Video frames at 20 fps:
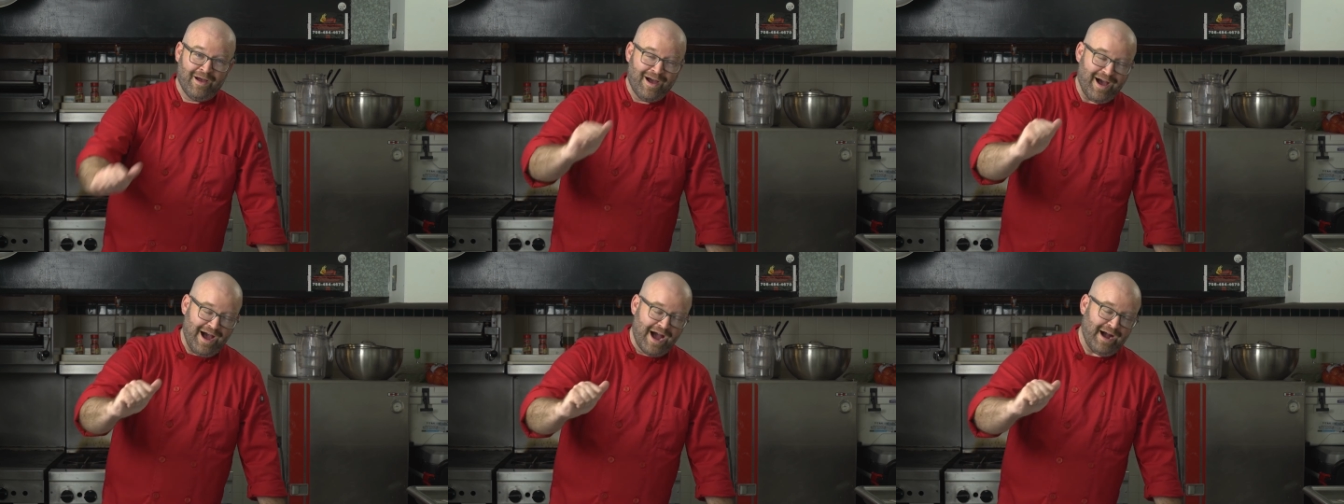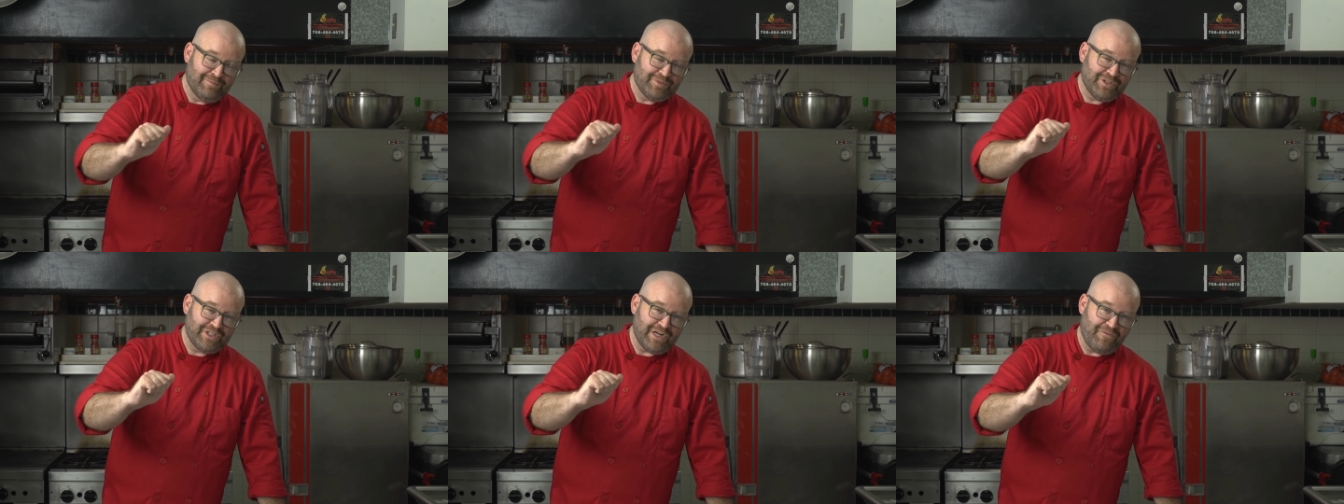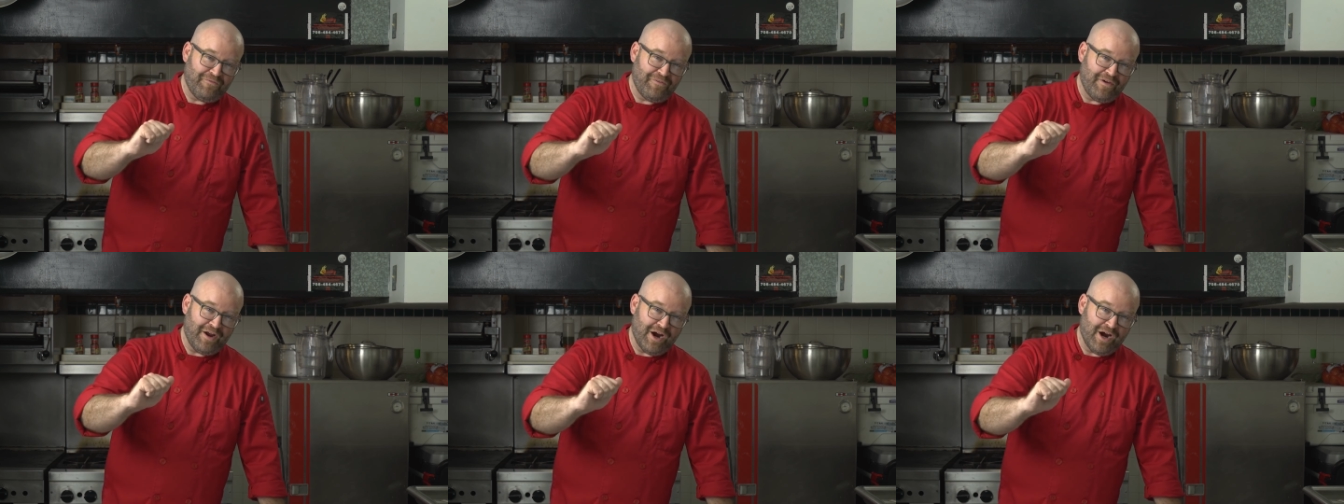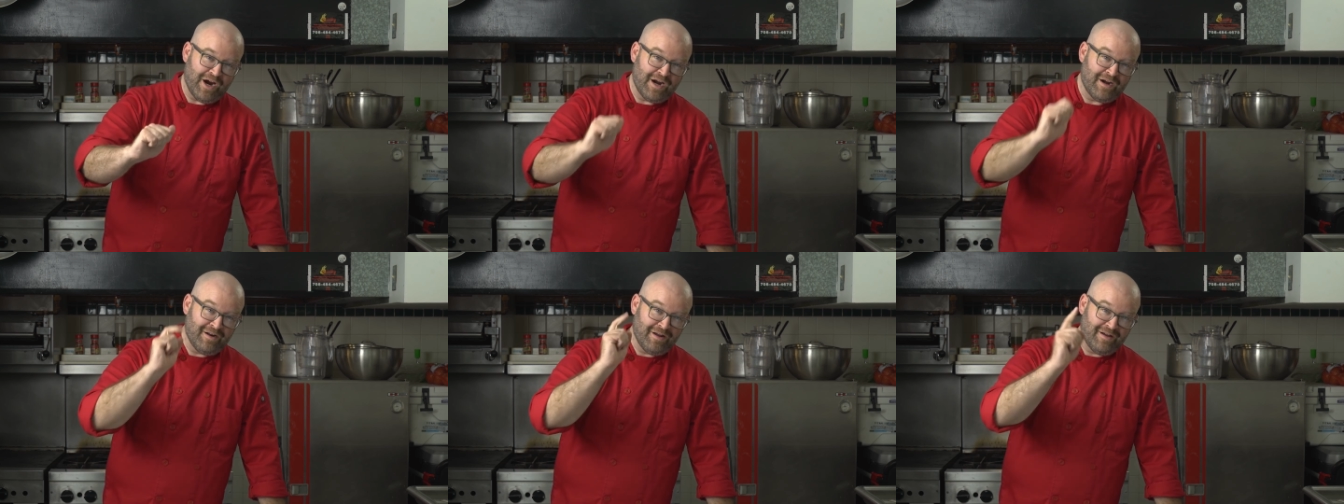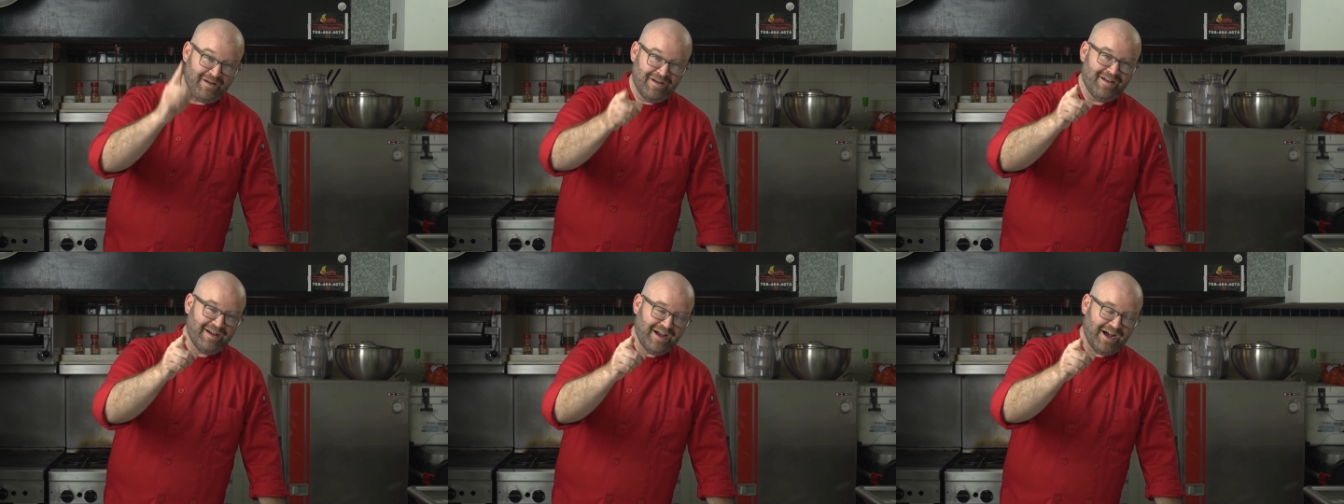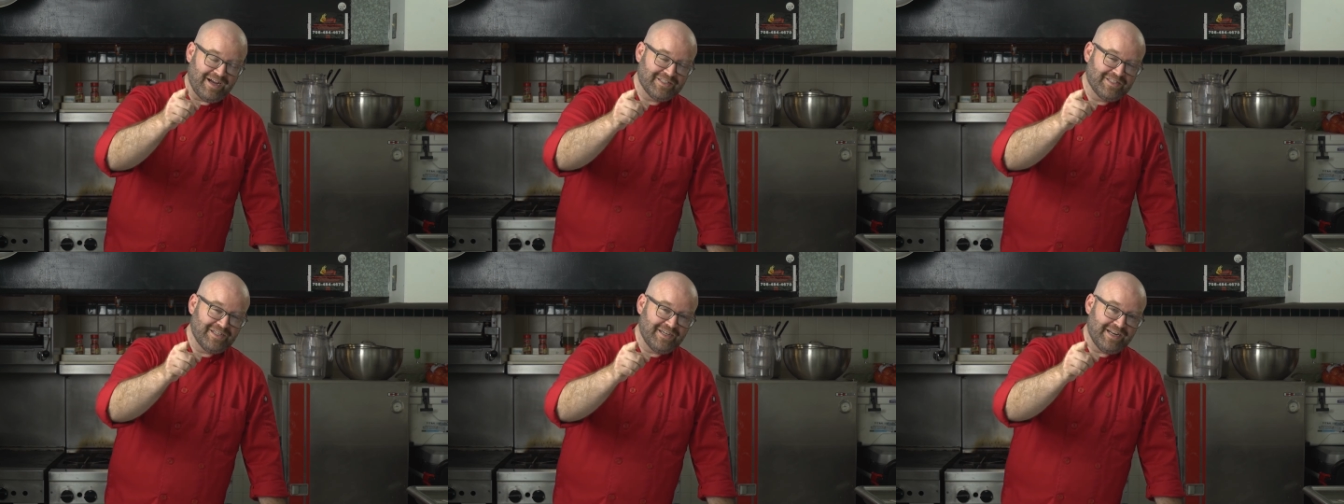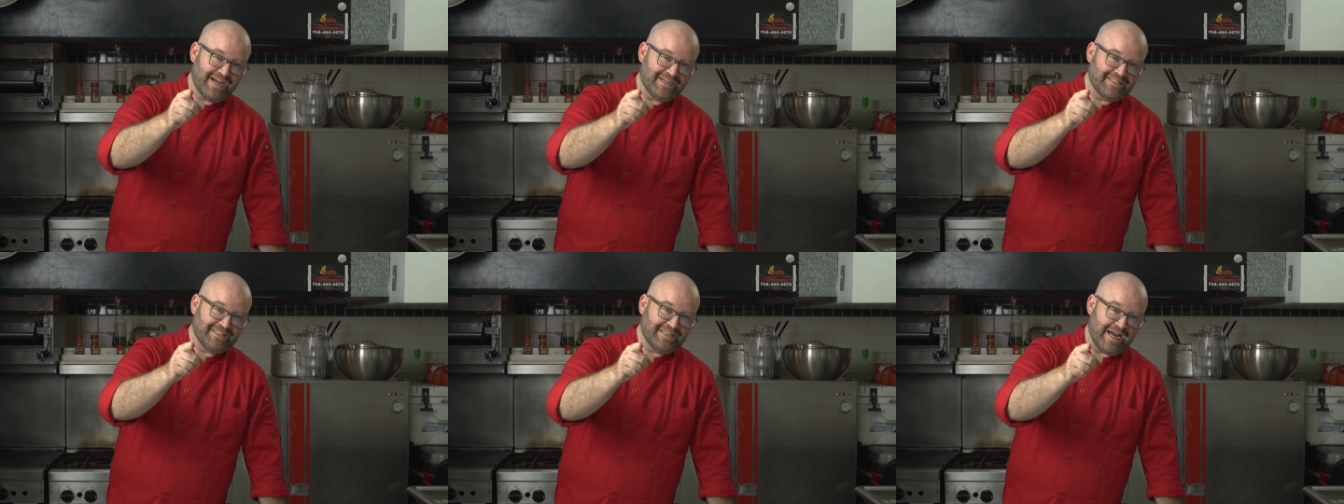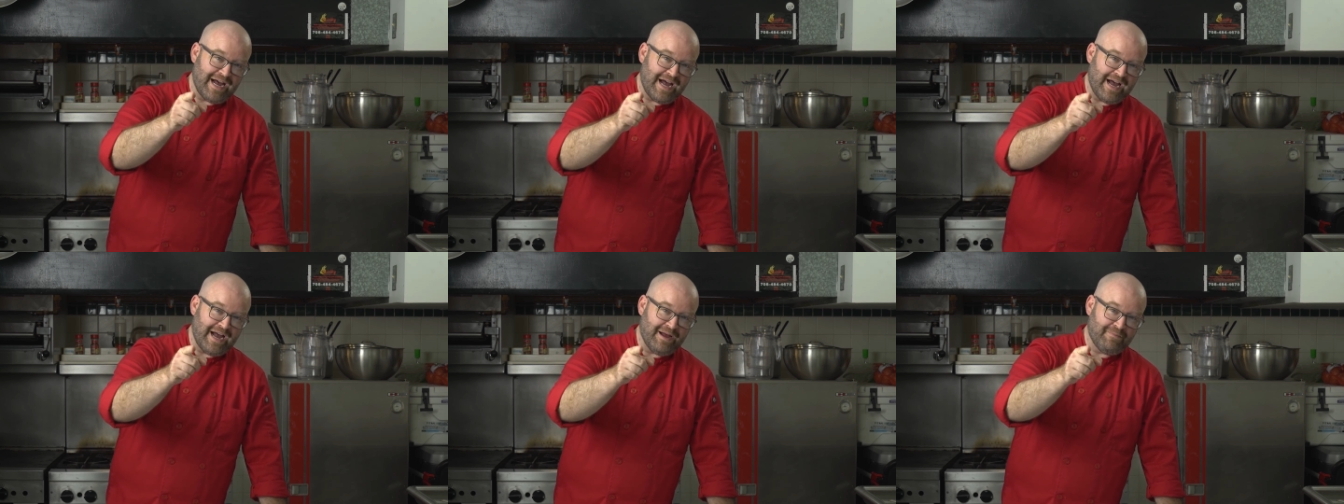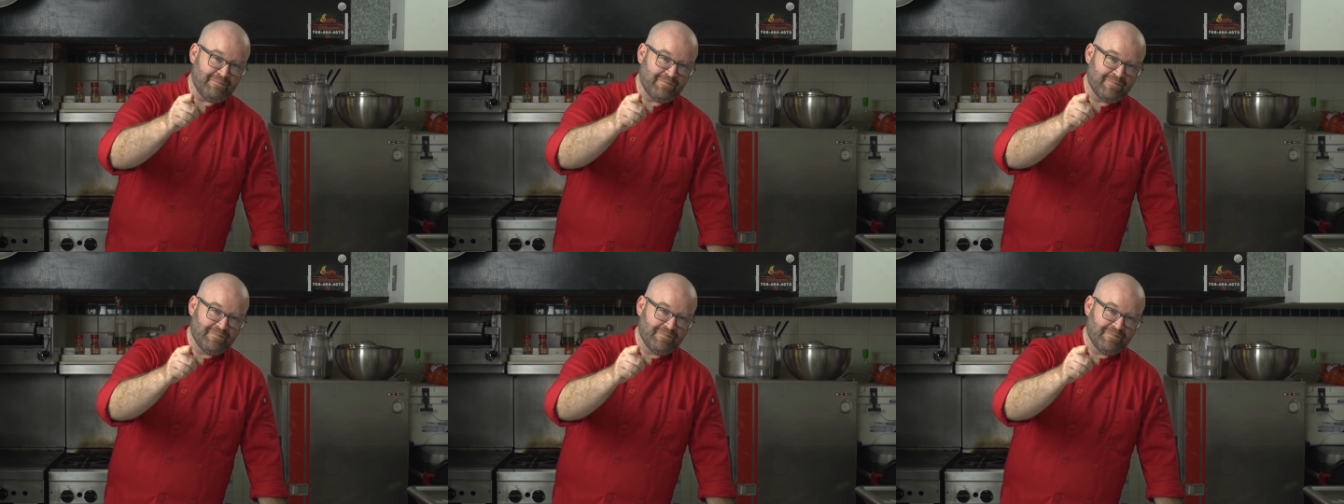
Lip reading: I'm Chef Aaron. I'll see you next time.